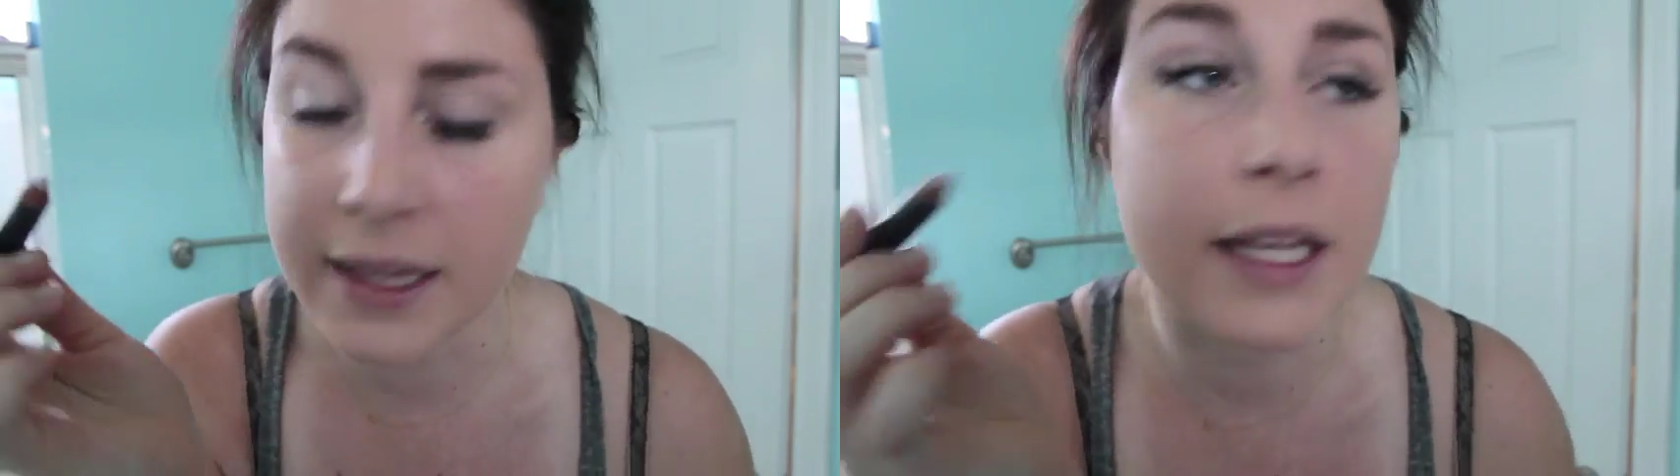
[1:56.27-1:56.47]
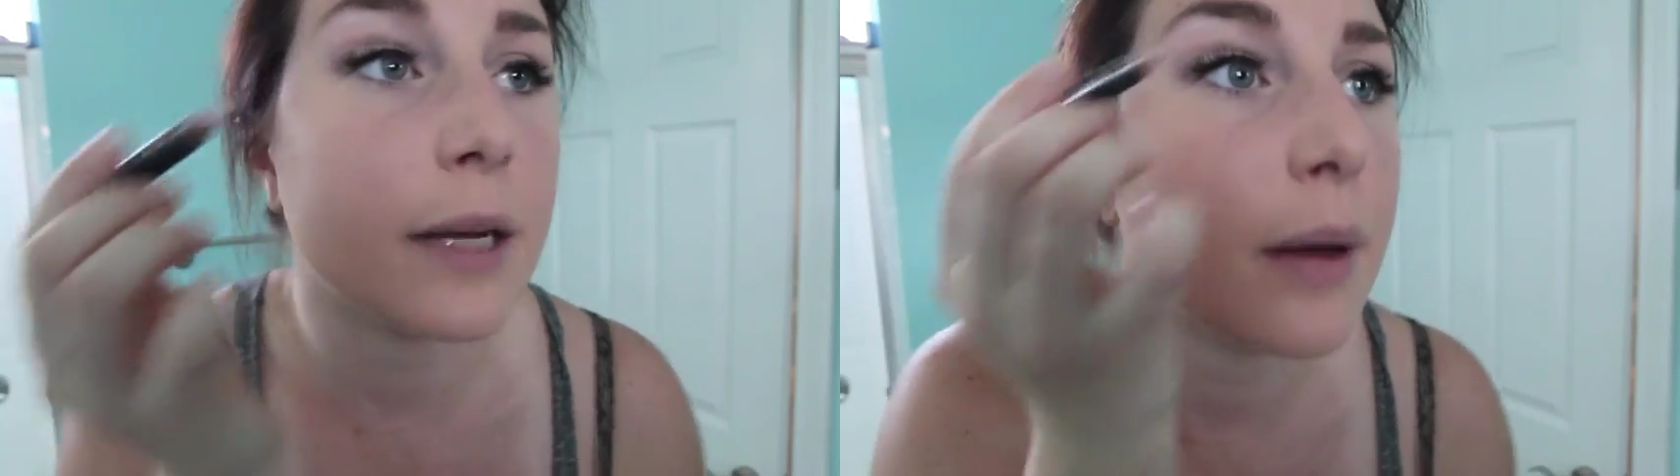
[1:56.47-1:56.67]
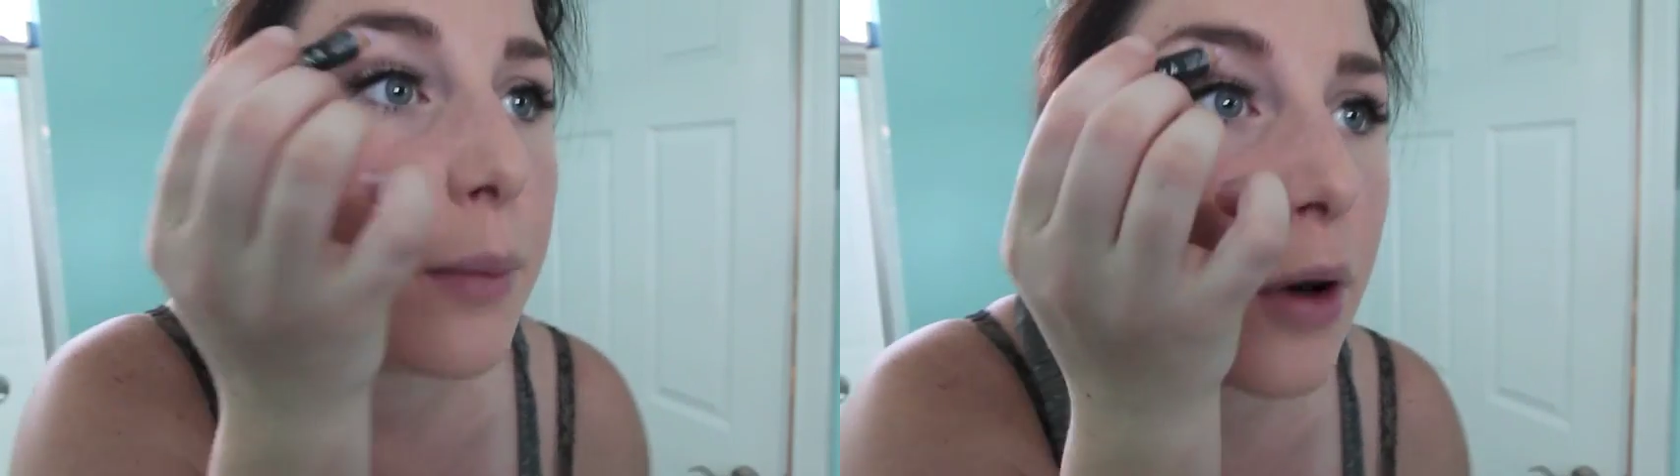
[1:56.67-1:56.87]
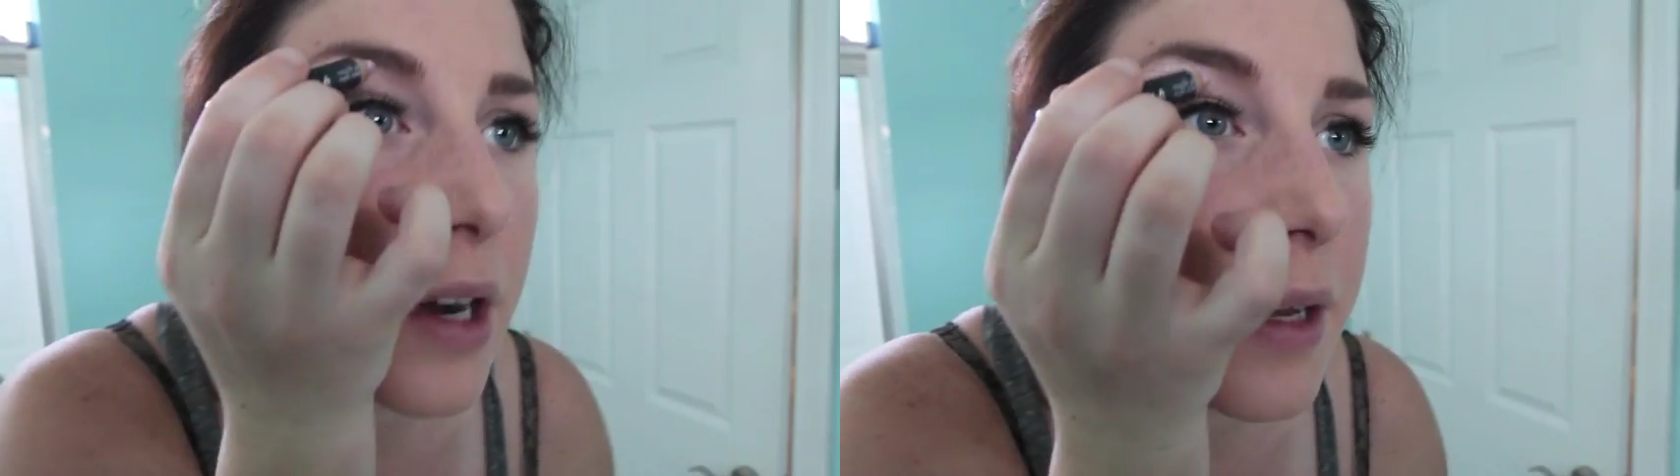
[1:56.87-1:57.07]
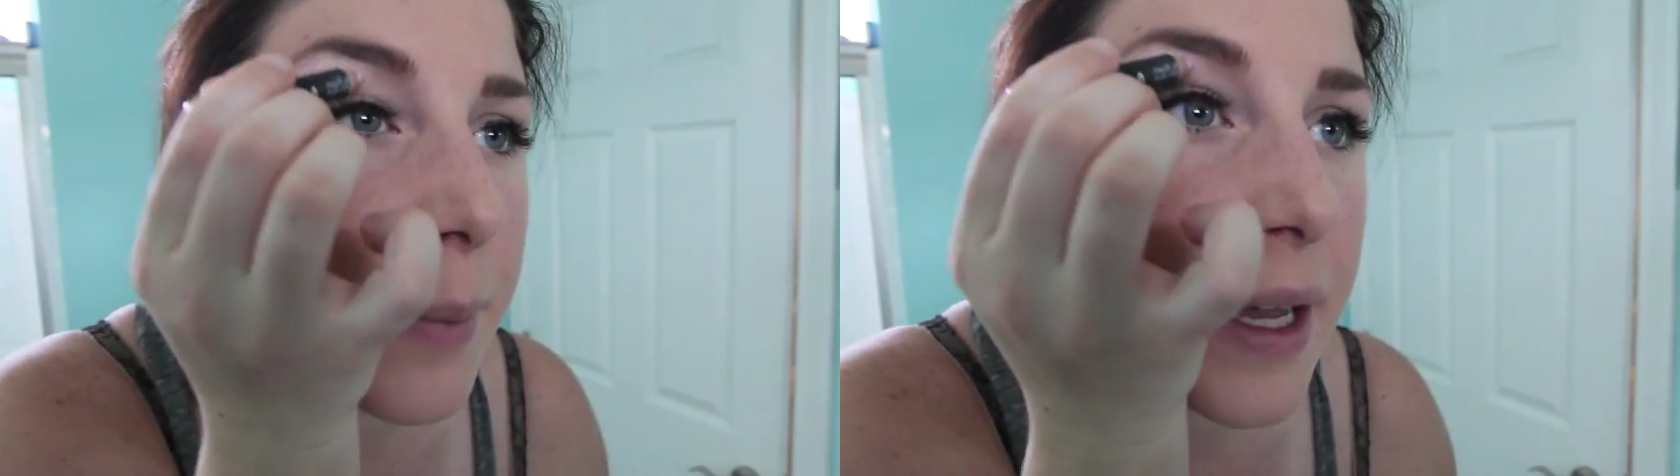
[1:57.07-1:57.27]
little bit
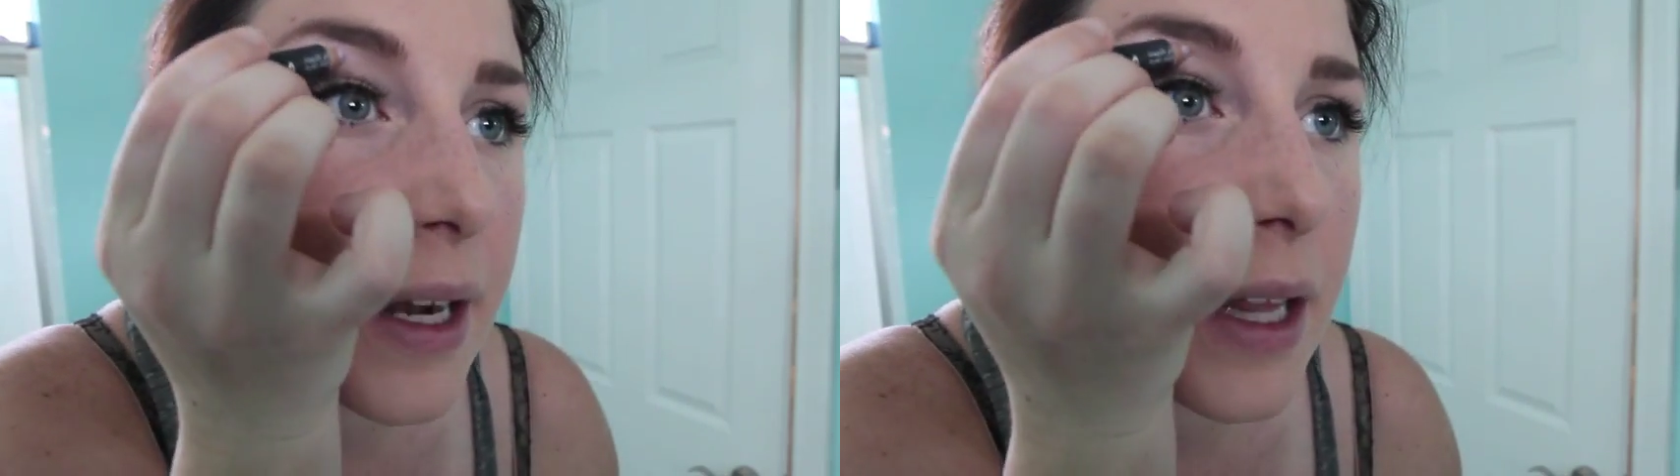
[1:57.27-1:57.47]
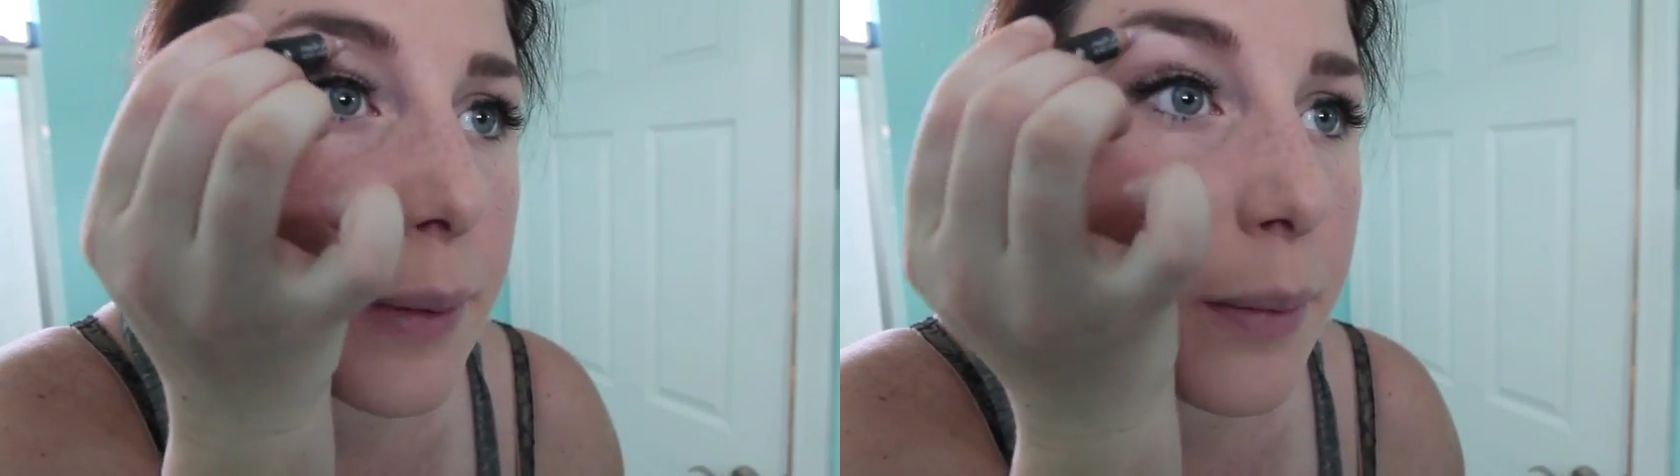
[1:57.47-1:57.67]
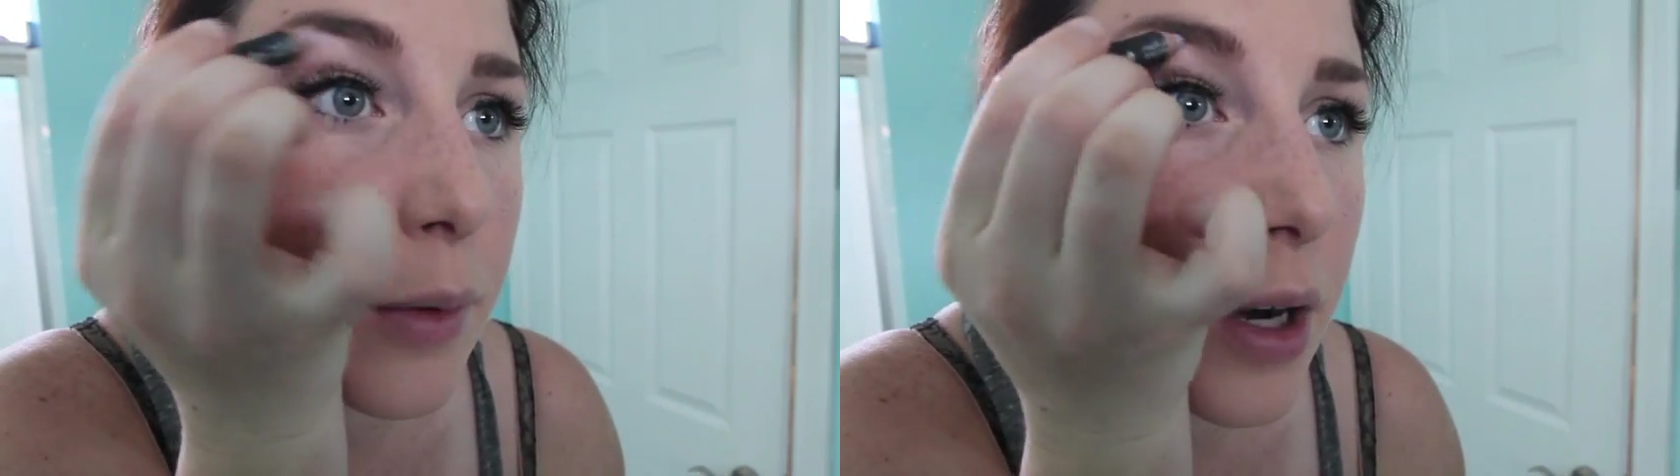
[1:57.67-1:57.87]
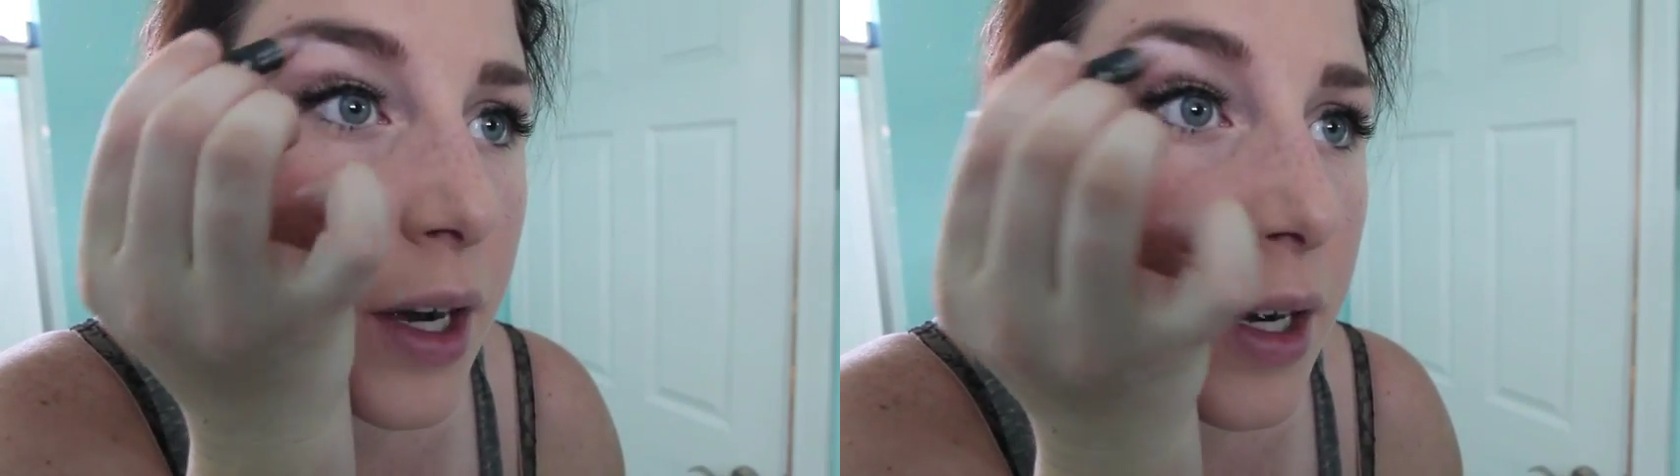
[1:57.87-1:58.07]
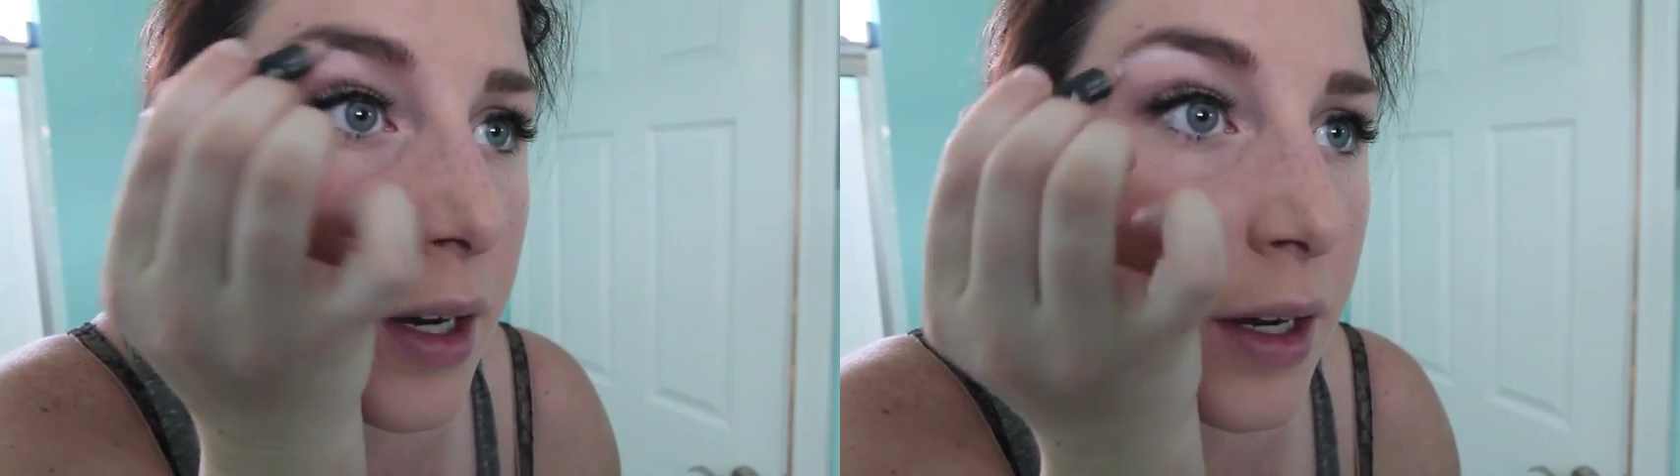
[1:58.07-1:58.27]
more and make it a little bit more